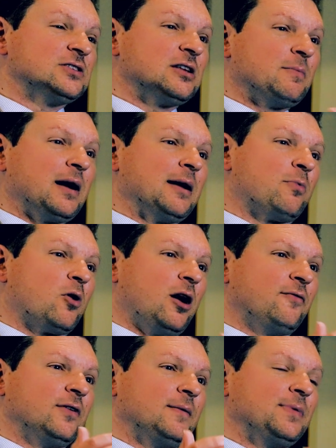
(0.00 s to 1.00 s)
visited by a
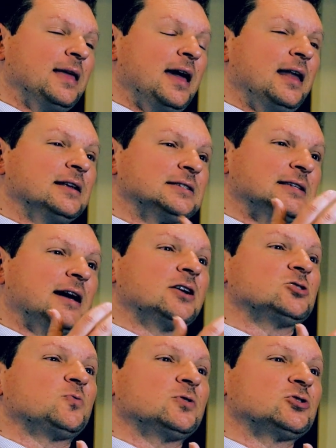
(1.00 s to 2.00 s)
prophet and his
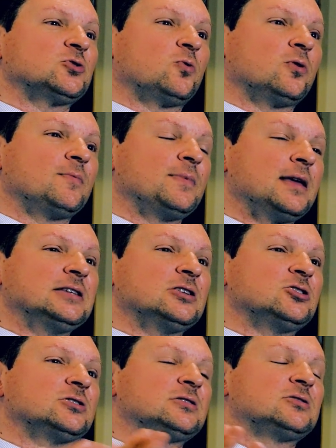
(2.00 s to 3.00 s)
sight is restored. And he's
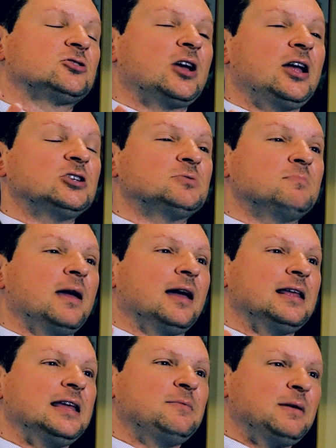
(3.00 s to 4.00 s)
a changed
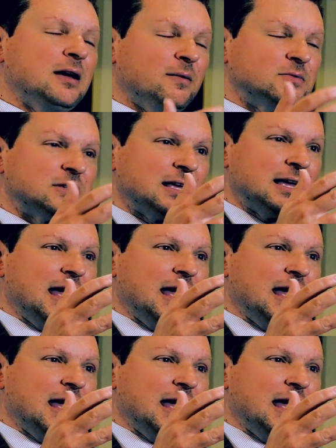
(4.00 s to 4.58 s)
man. He becomes